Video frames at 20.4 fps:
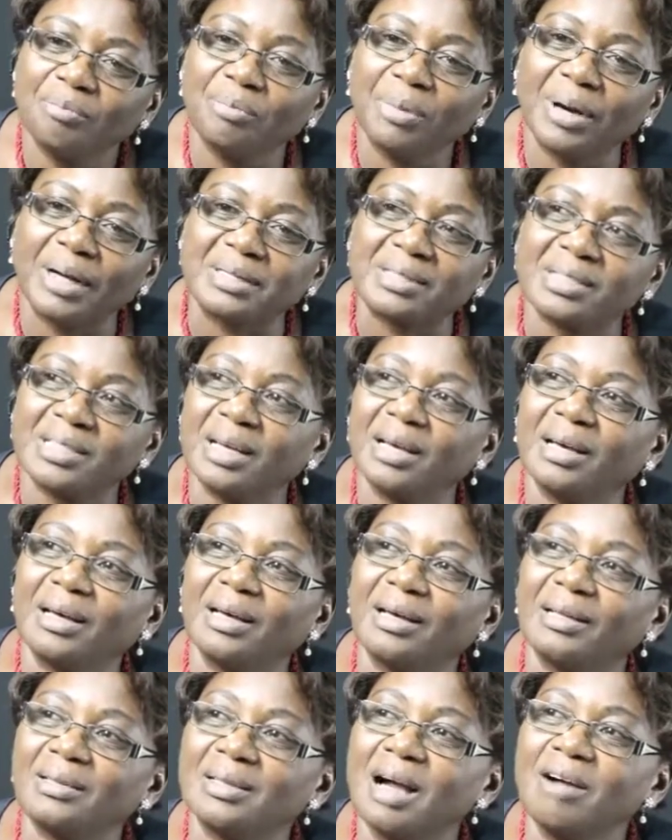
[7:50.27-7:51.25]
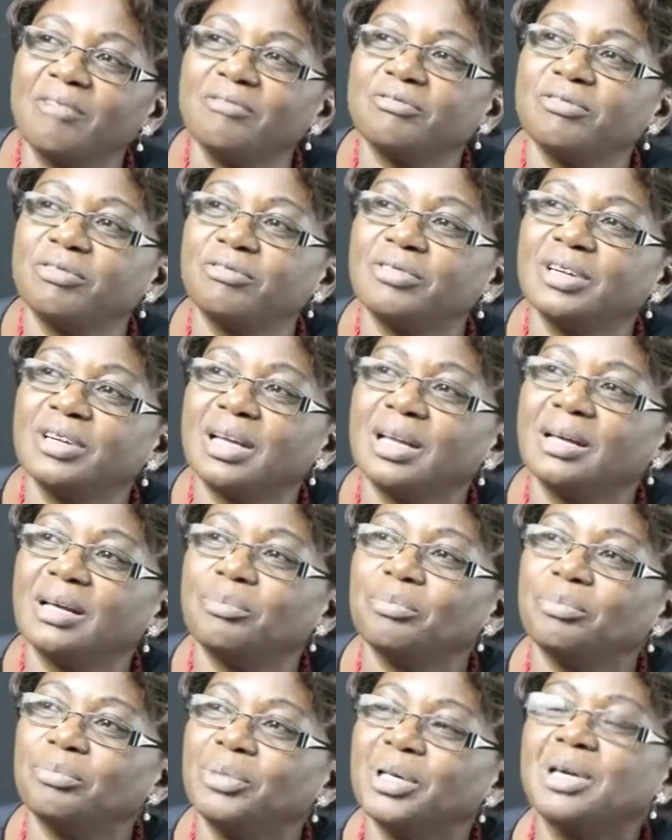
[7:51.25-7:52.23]
but they have very
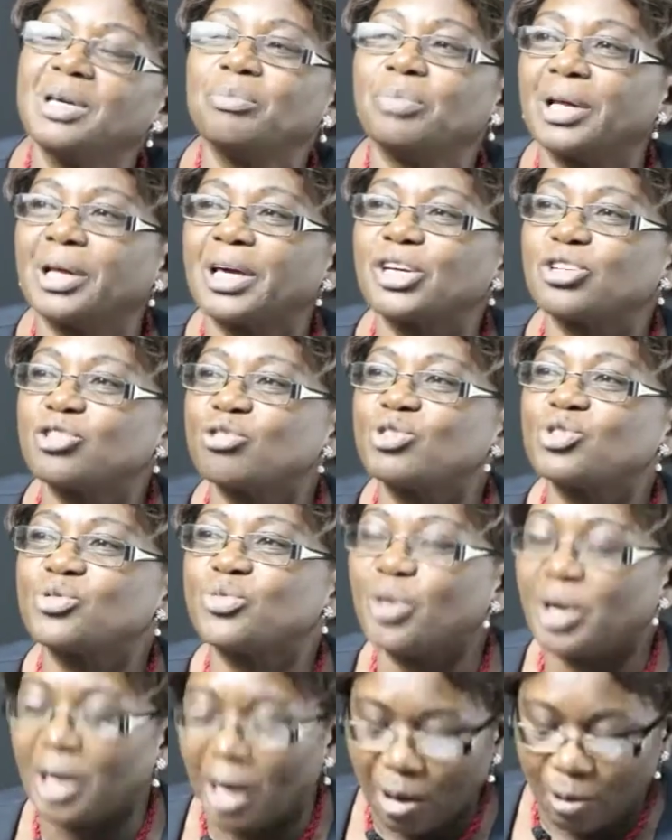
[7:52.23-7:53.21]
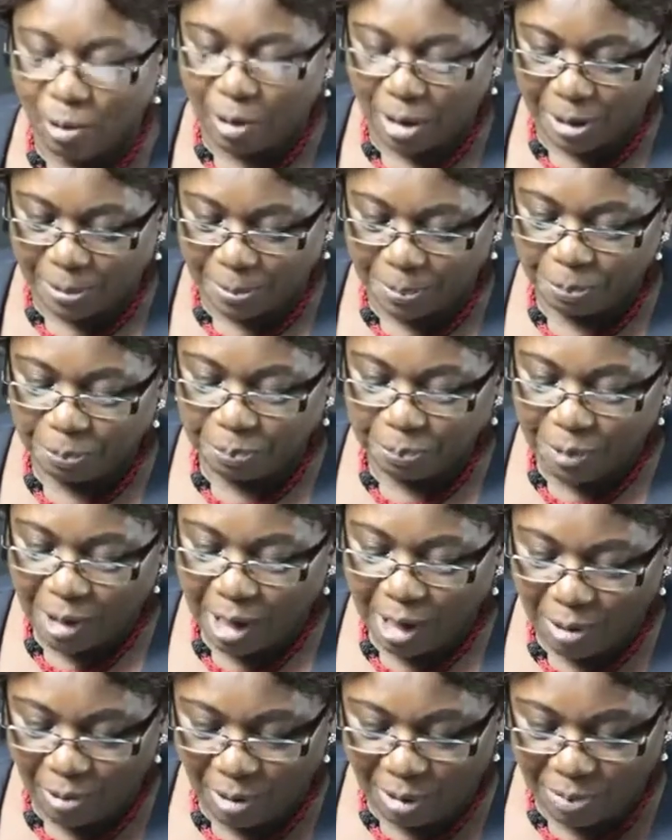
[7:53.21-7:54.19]
big implications for
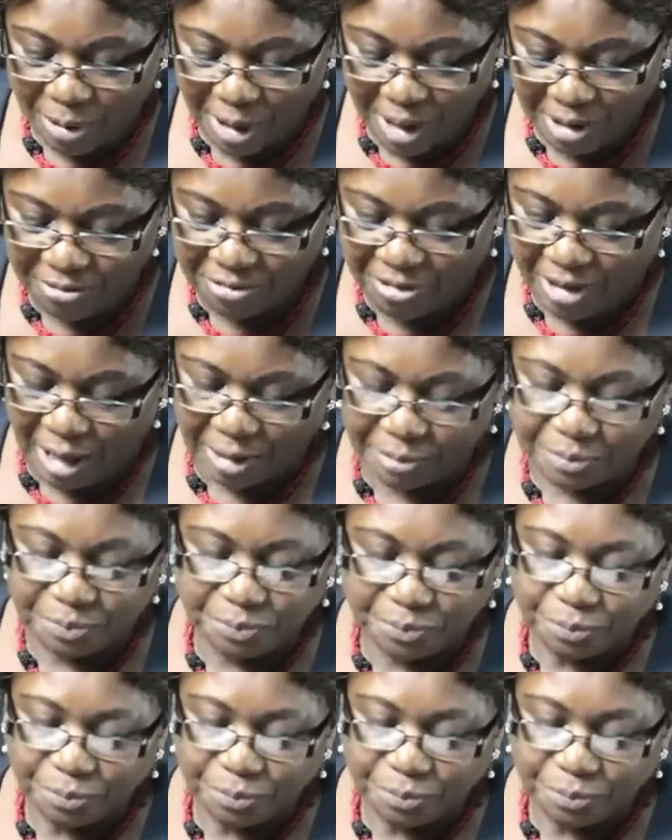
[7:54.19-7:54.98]
our behavior.